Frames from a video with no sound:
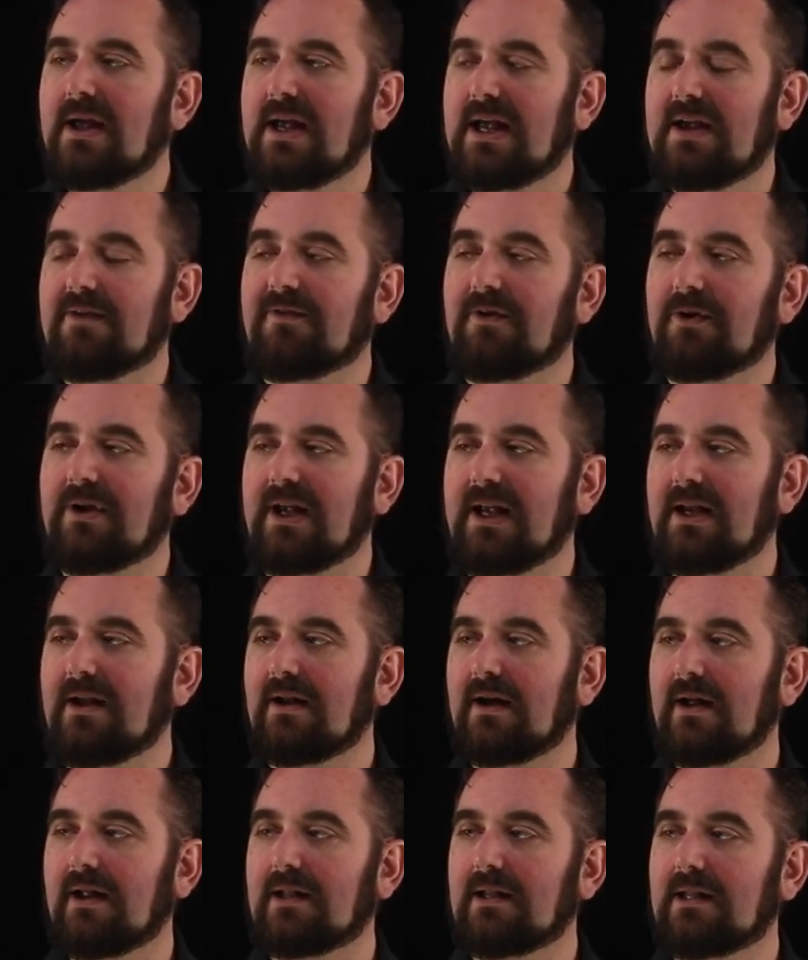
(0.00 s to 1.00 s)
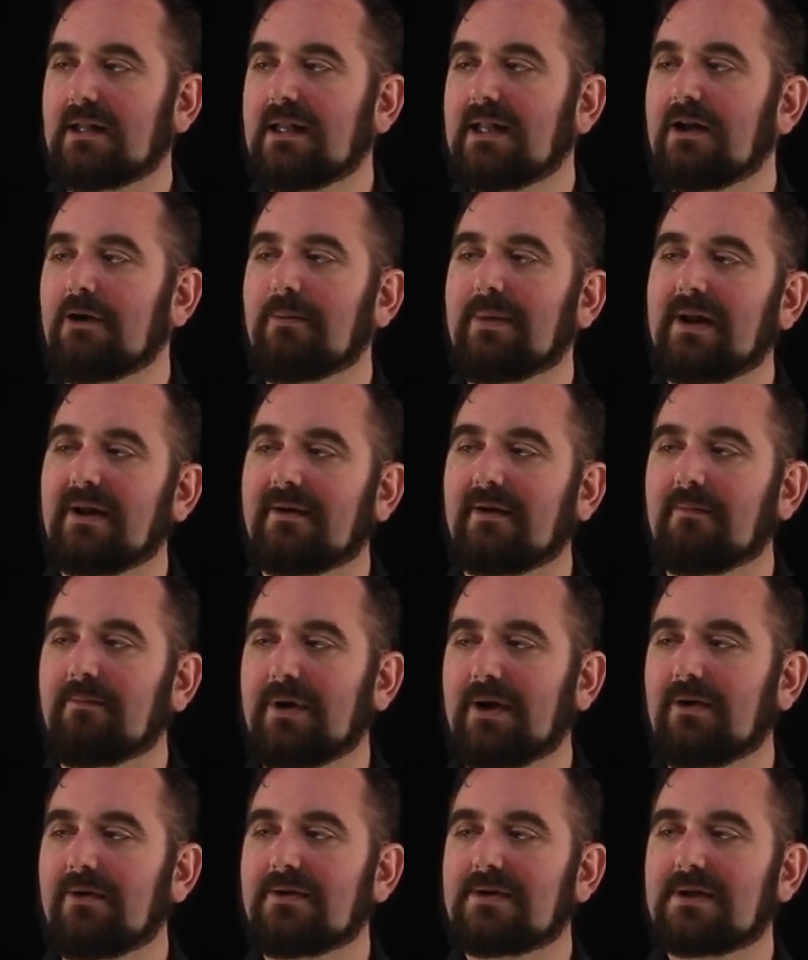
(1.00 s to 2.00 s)
If you need a little bit of
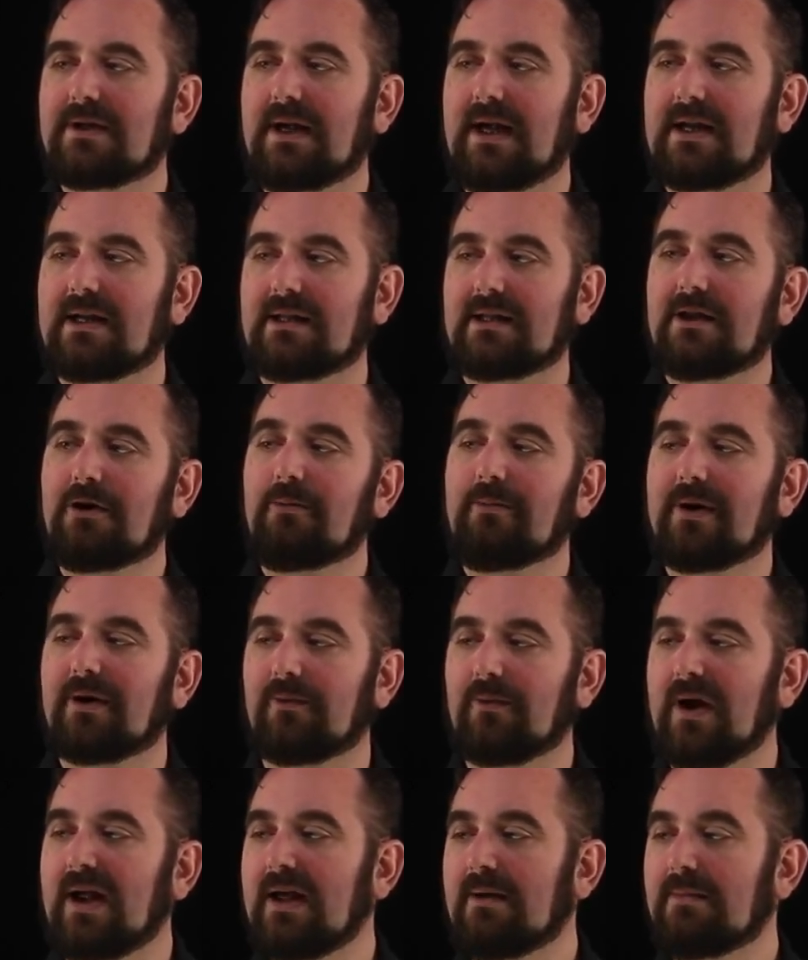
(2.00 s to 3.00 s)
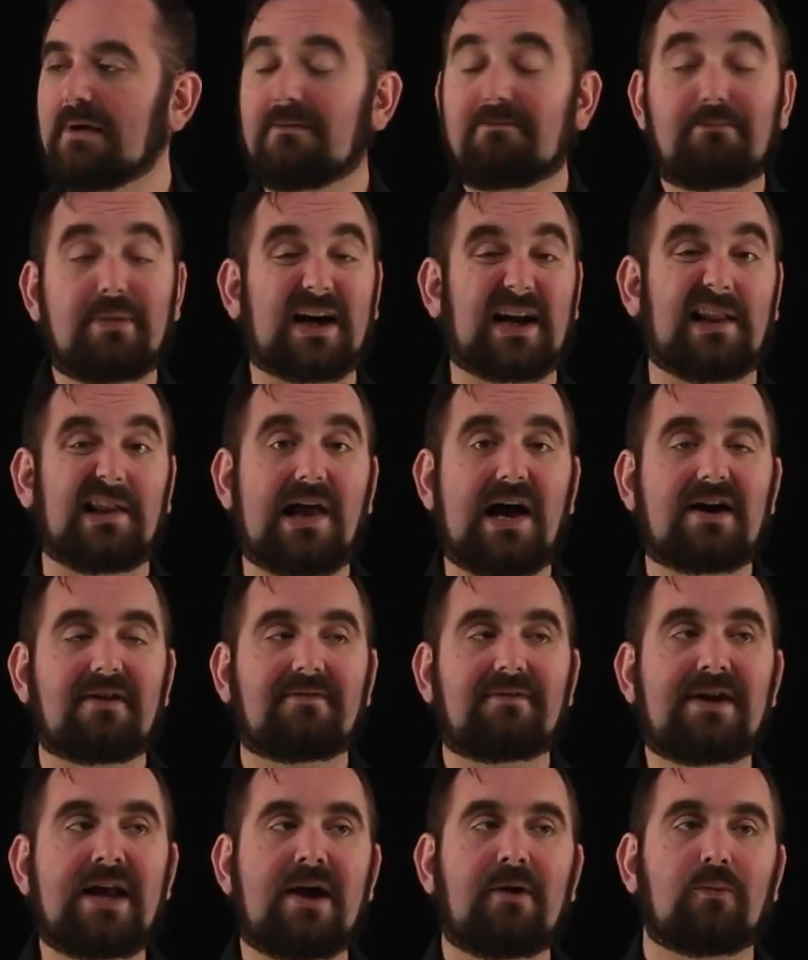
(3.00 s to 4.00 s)
compute and a little bit of RAM, but a lot
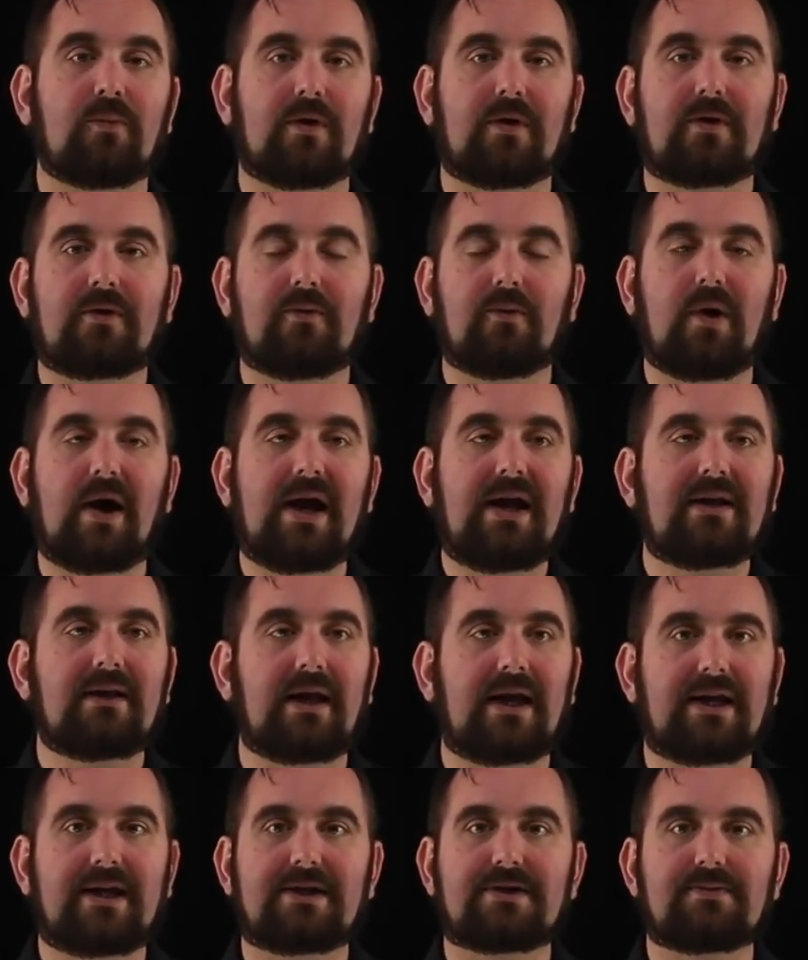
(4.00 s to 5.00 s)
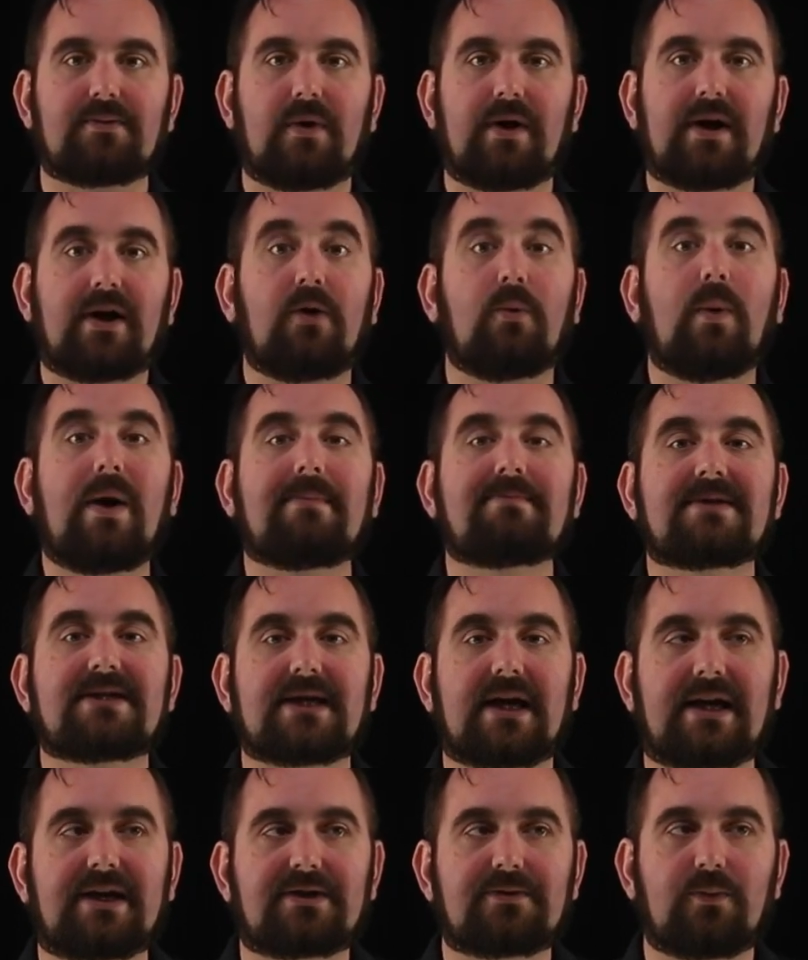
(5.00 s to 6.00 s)
of network, right? Like it's running a
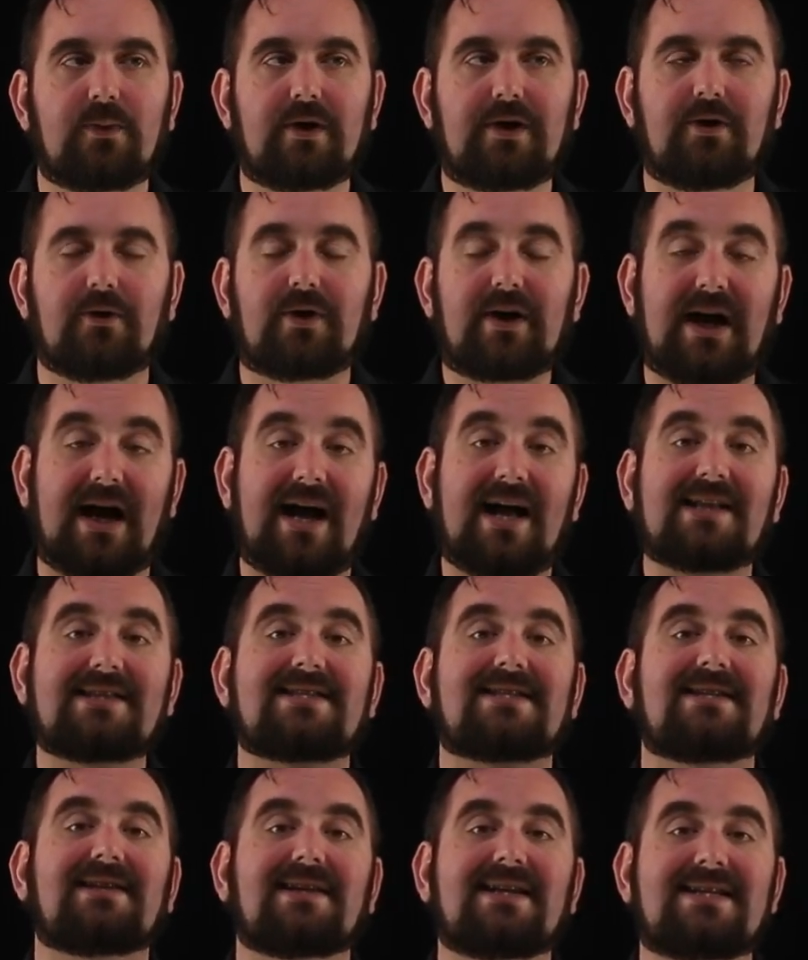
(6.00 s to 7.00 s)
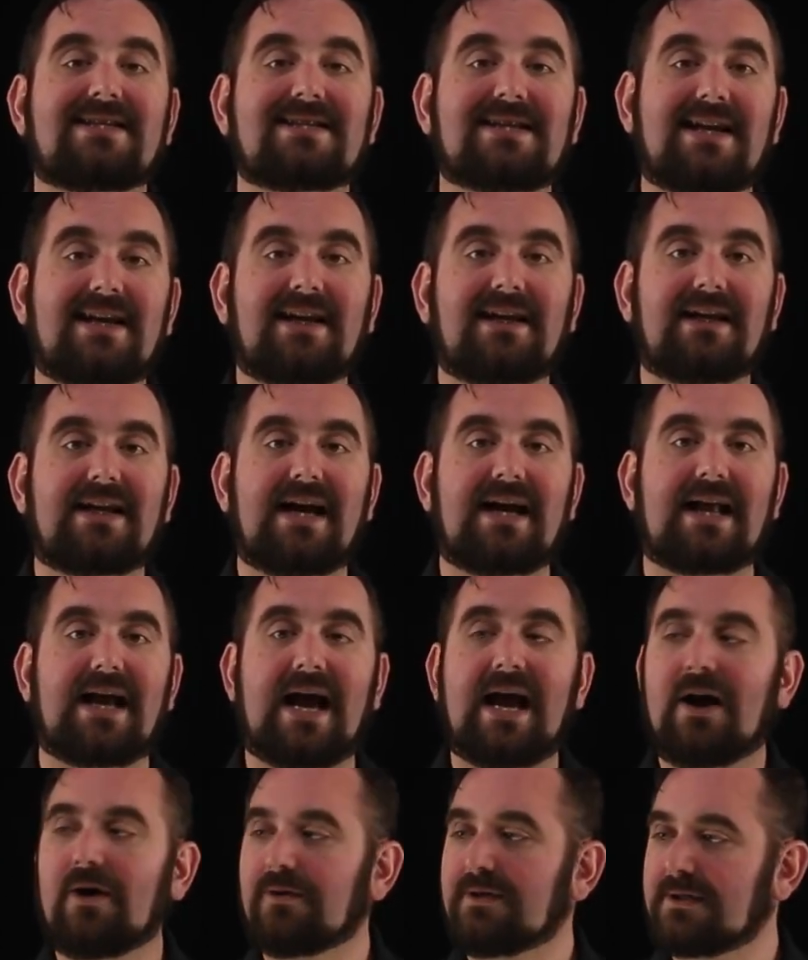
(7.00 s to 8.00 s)
website where you're constantly sending data
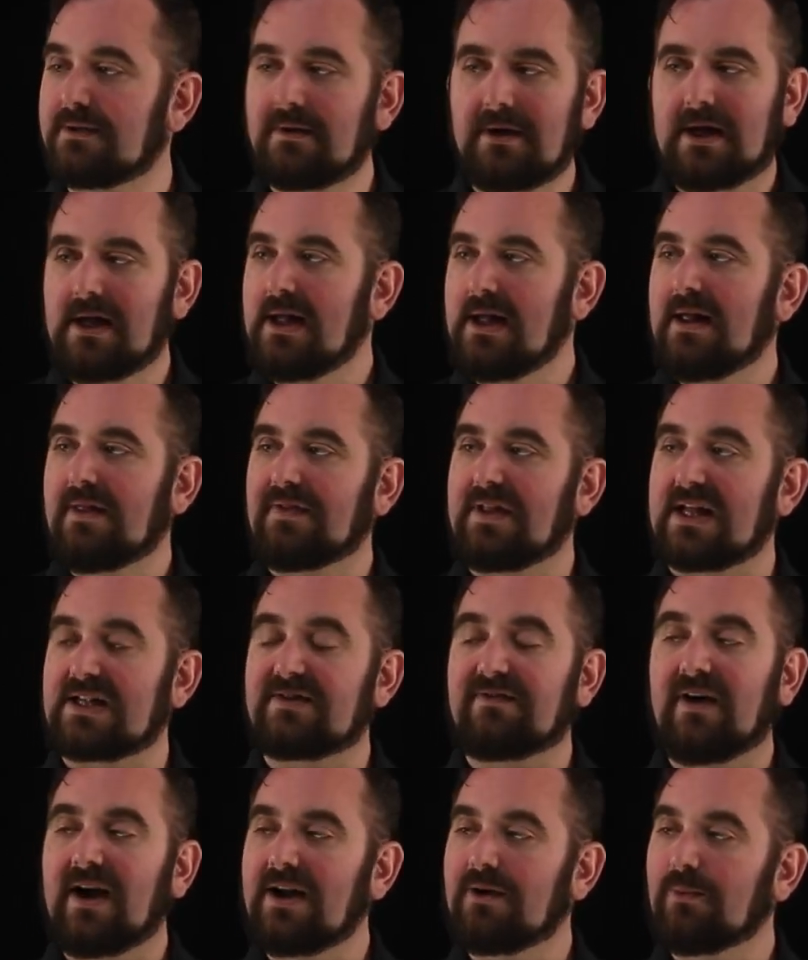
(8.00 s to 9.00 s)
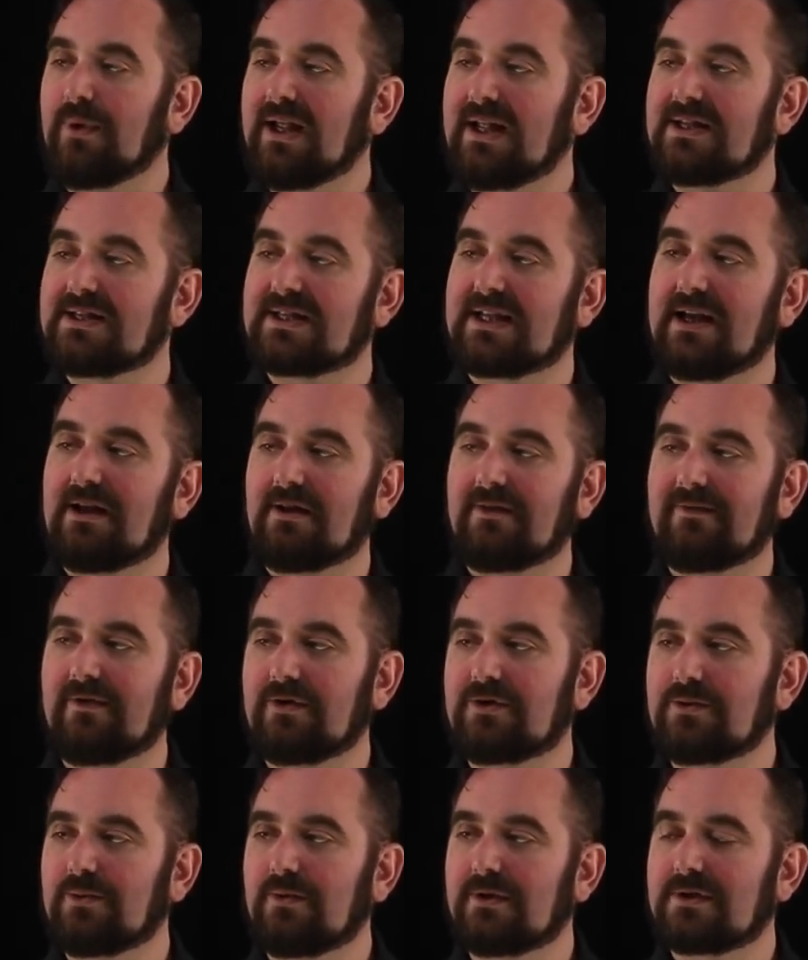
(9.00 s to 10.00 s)
out, that's fine. We can scale a
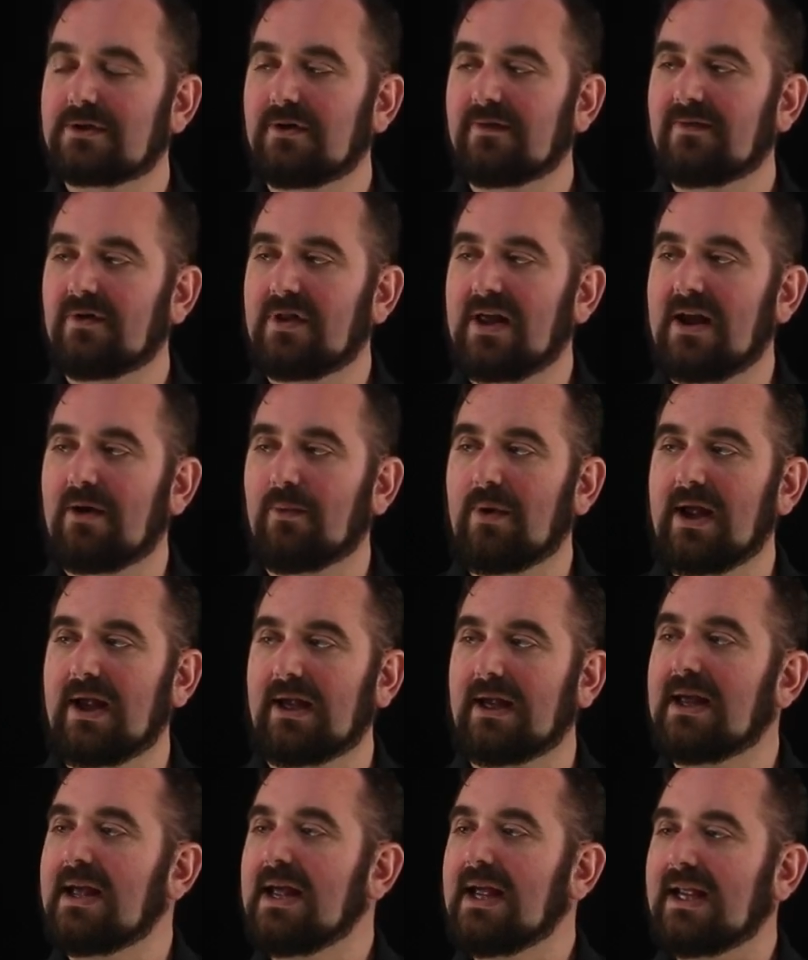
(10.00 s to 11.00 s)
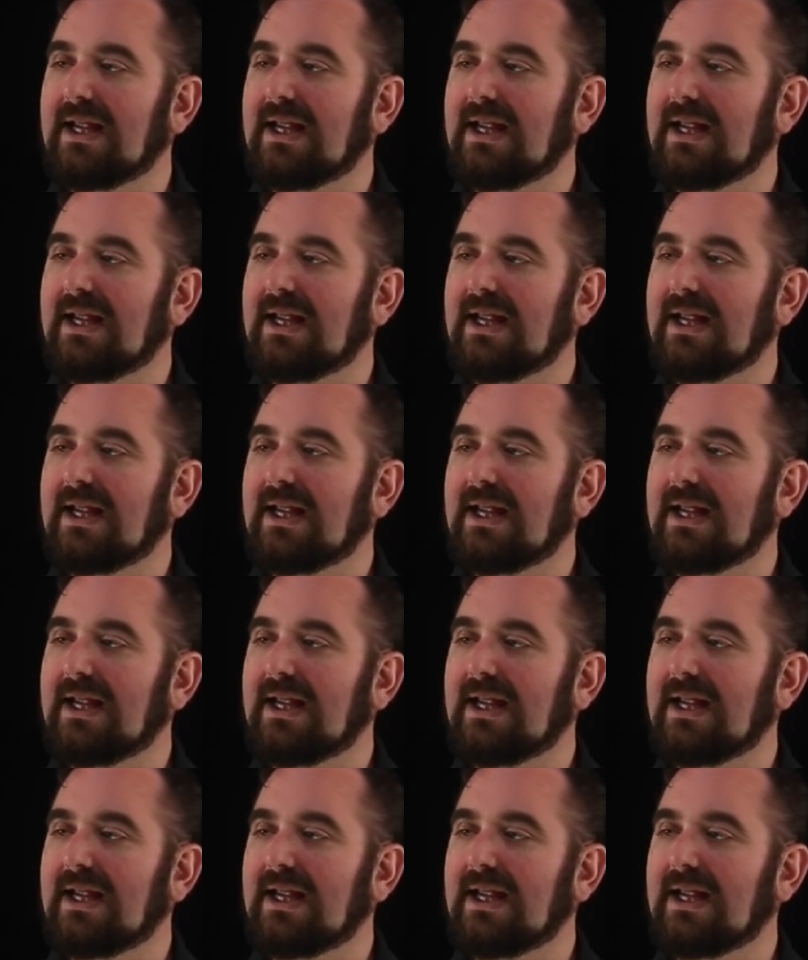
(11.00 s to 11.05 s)
virtual server that way.